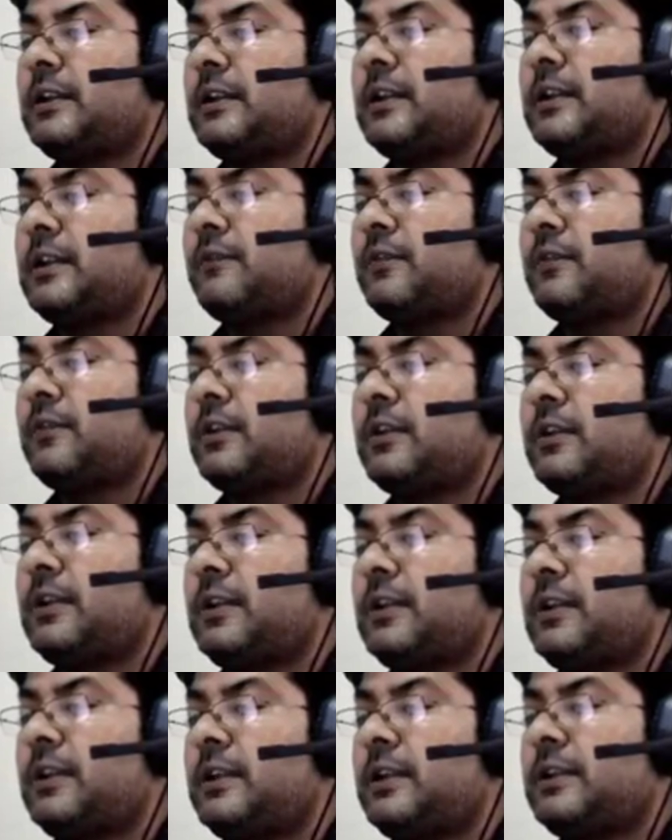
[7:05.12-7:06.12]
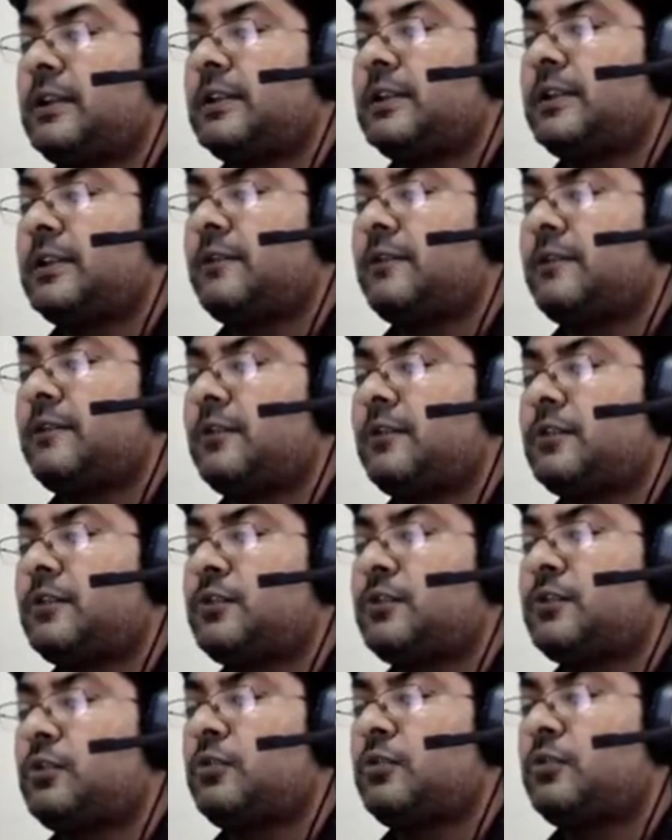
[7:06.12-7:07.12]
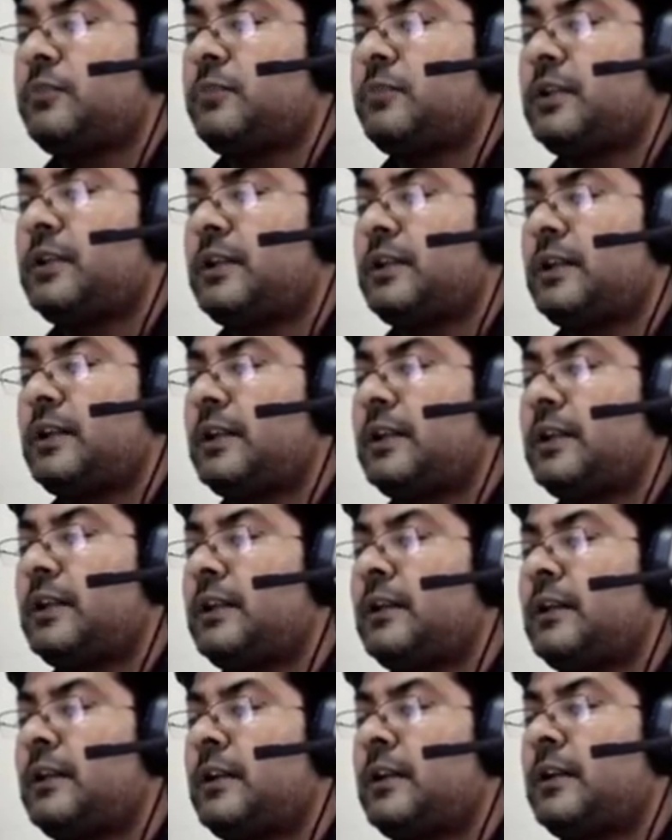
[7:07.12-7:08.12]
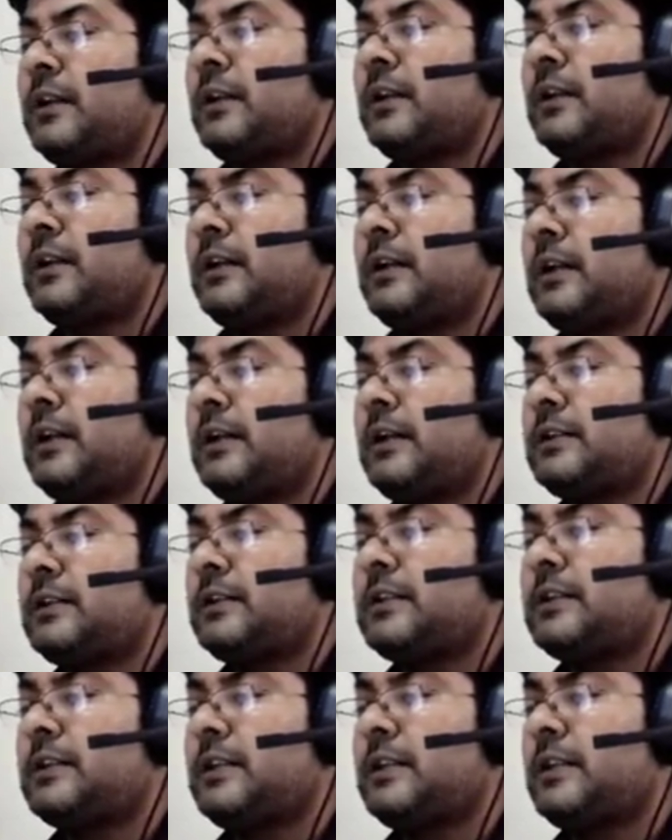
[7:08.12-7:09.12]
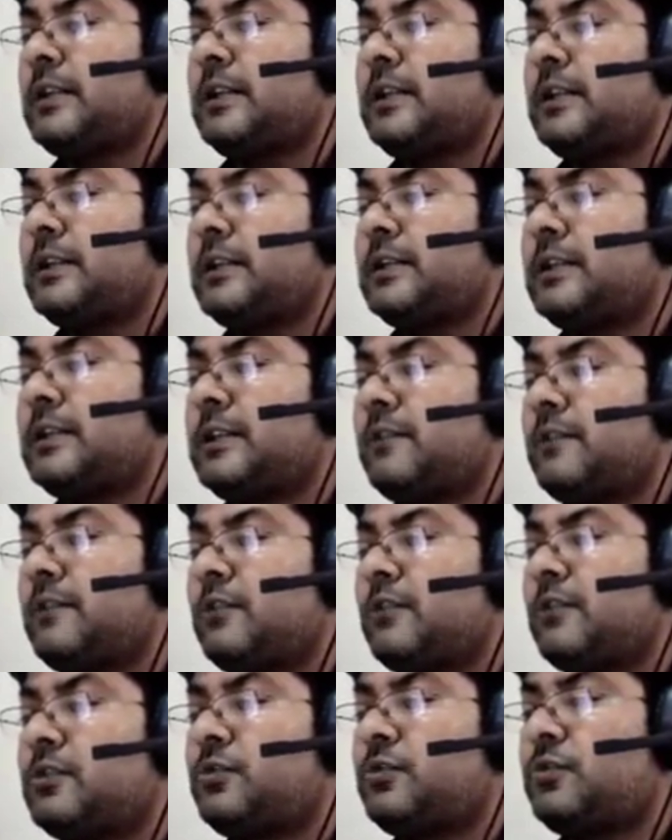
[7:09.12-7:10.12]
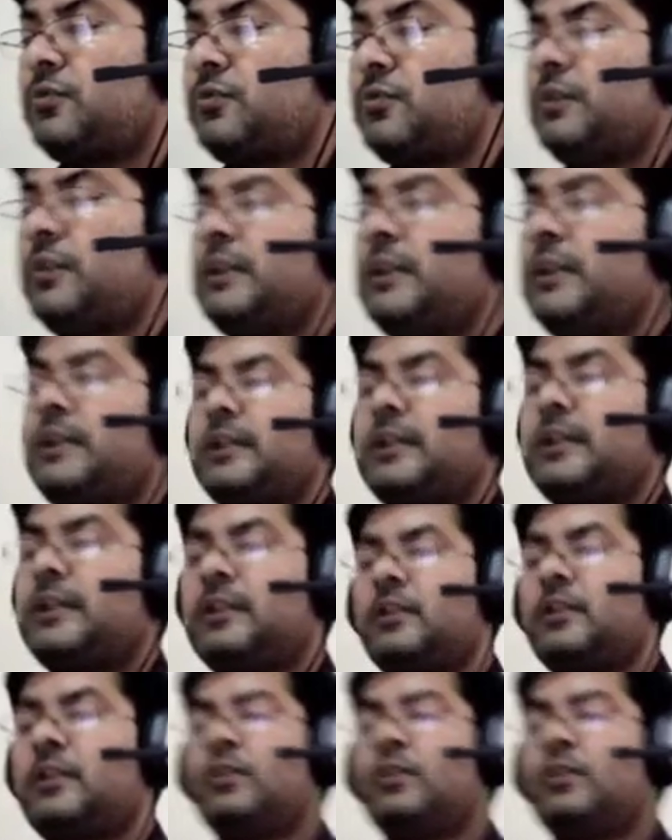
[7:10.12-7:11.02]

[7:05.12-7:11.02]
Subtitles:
therefore A is equals to BK and C is equals to DK.